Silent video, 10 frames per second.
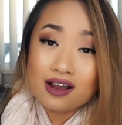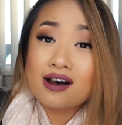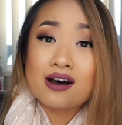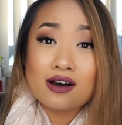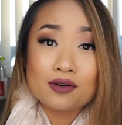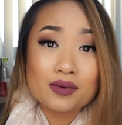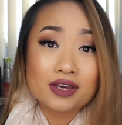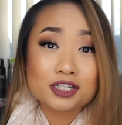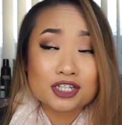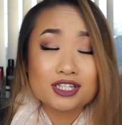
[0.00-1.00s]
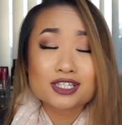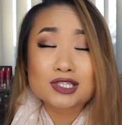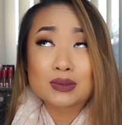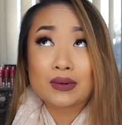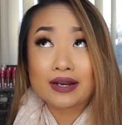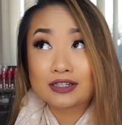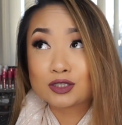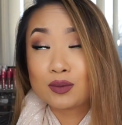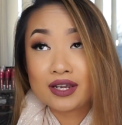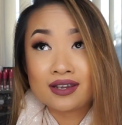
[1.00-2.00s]
And she
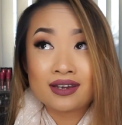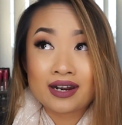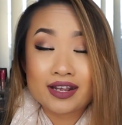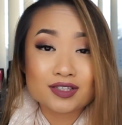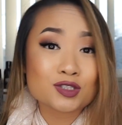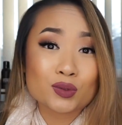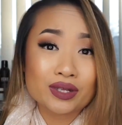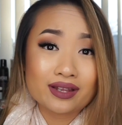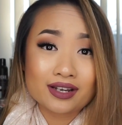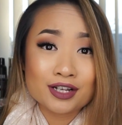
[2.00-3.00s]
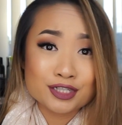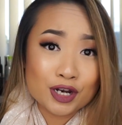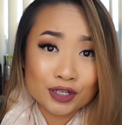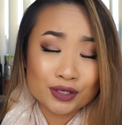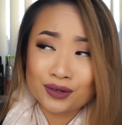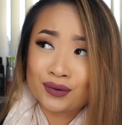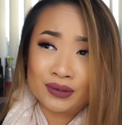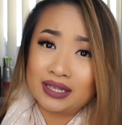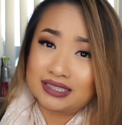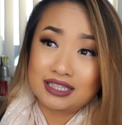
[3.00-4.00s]
swears by it, and I guess it's only like $1
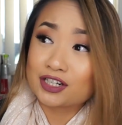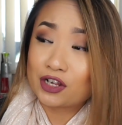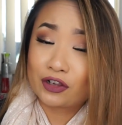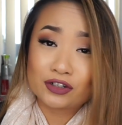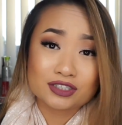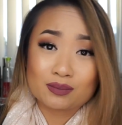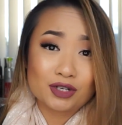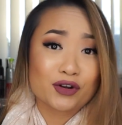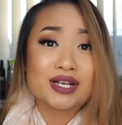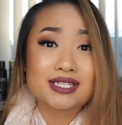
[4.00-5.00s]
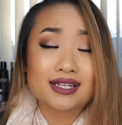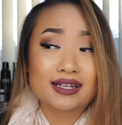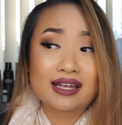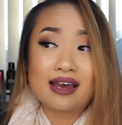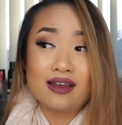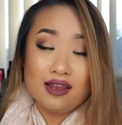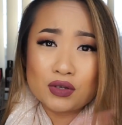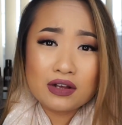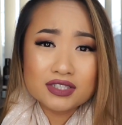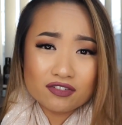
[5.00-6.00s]
or less than $1 or something crazy like that. So
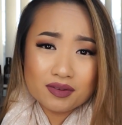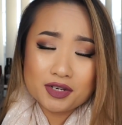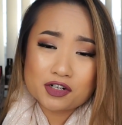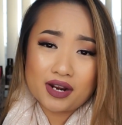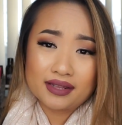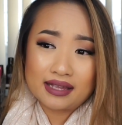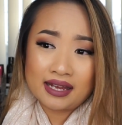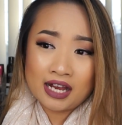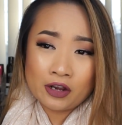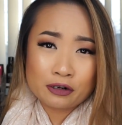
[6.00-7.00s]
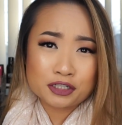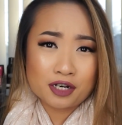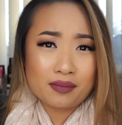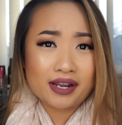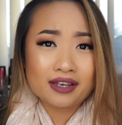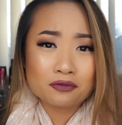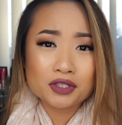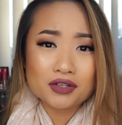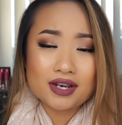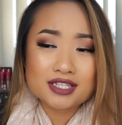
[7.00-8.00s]
I'll definitely be trying that out. I'll check back in with
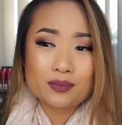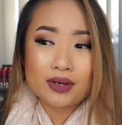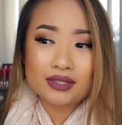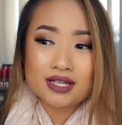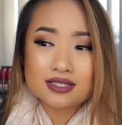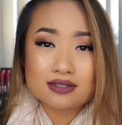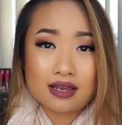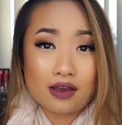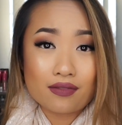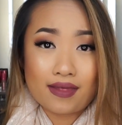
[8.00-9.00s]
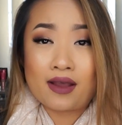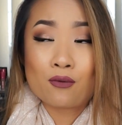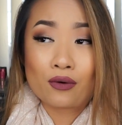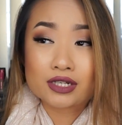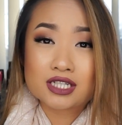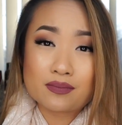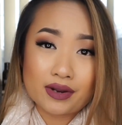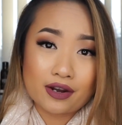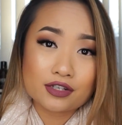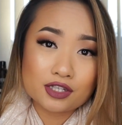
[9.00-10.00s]
you guys about that and see how that works
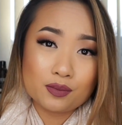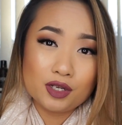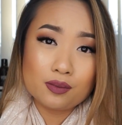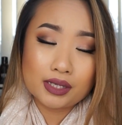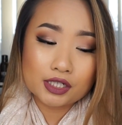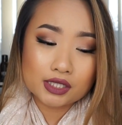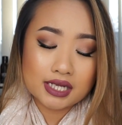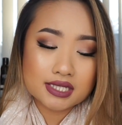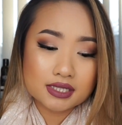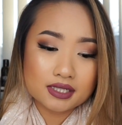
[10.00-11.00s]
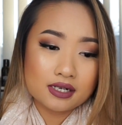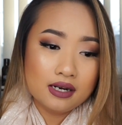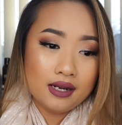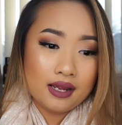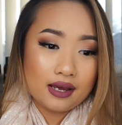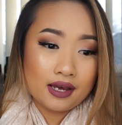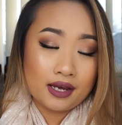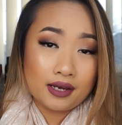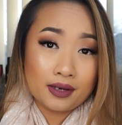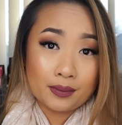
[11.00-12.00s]
compared to the Beauty Blender Cleanser.
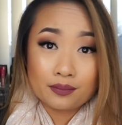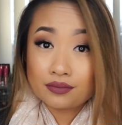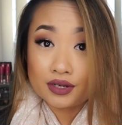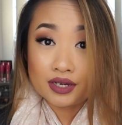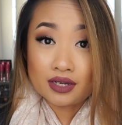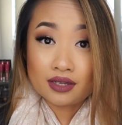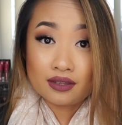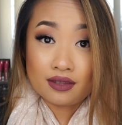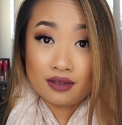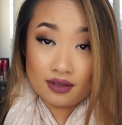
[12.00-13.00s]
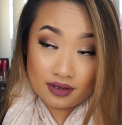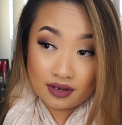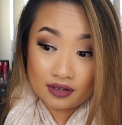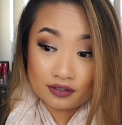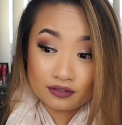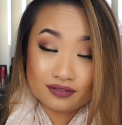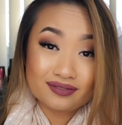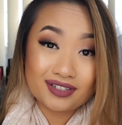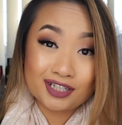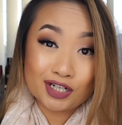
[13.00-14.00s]
But yeah,
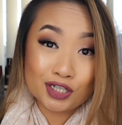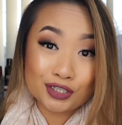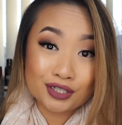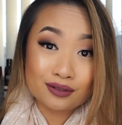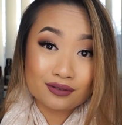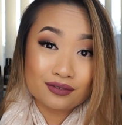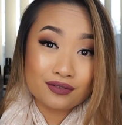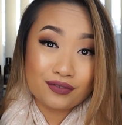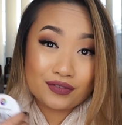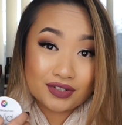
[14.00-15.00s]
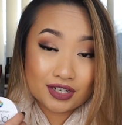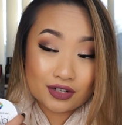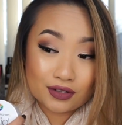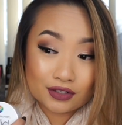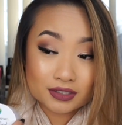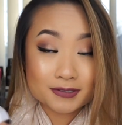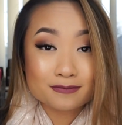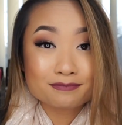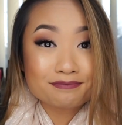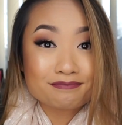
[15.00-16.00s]
$1, $15.
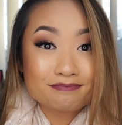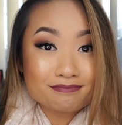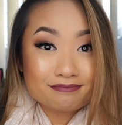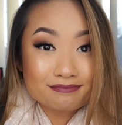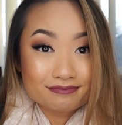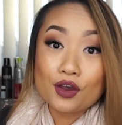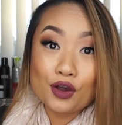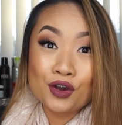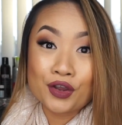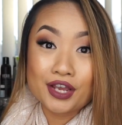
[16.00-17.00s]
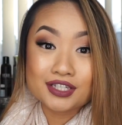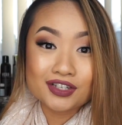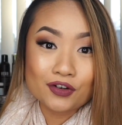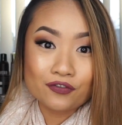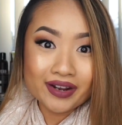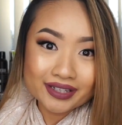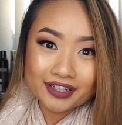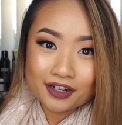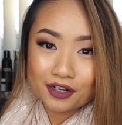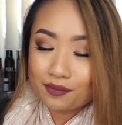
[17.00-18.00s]
Okay, so
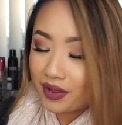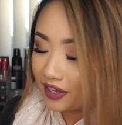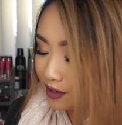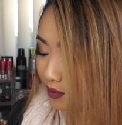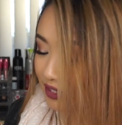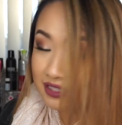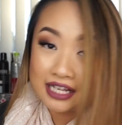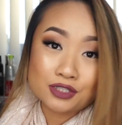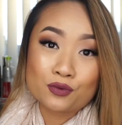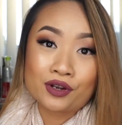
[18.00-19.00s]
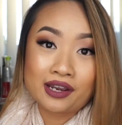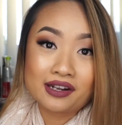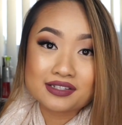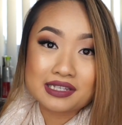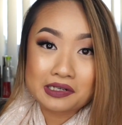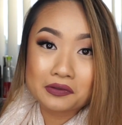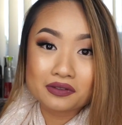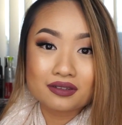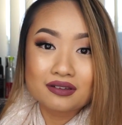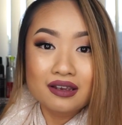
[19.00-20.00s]
finally on to makeup, because that's what kind of
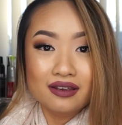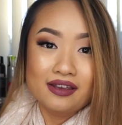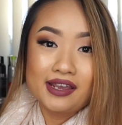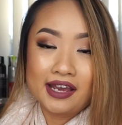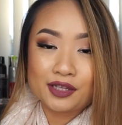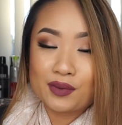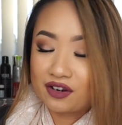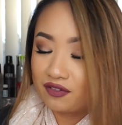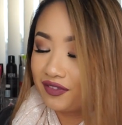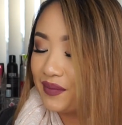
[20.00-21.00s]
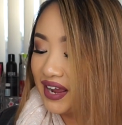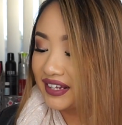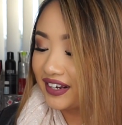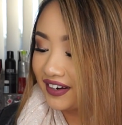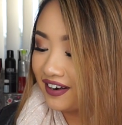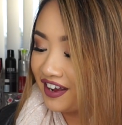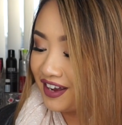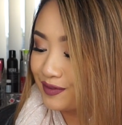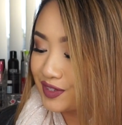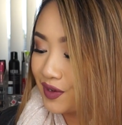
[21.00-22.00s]
settled at the bottom of the bag there.
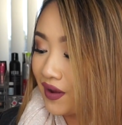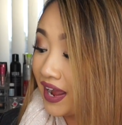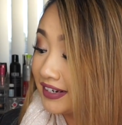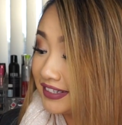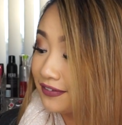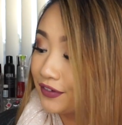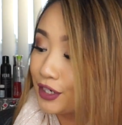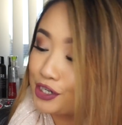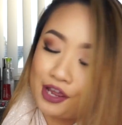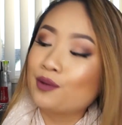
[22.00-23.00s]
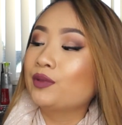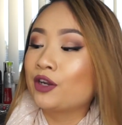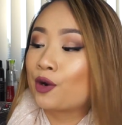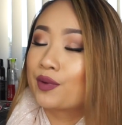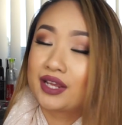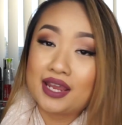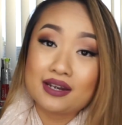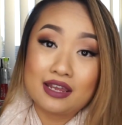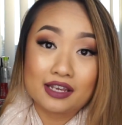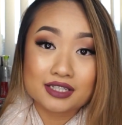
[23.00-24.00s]
So I did finish up the Urban Decay
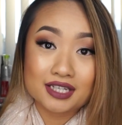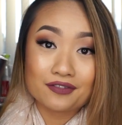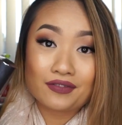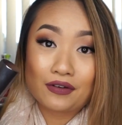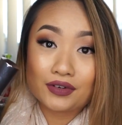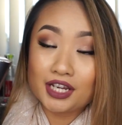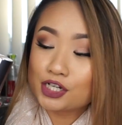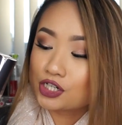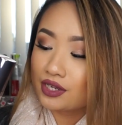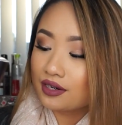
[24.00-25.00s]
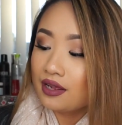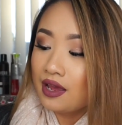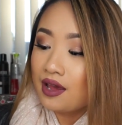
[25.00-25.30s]
Naked Skin Foundation.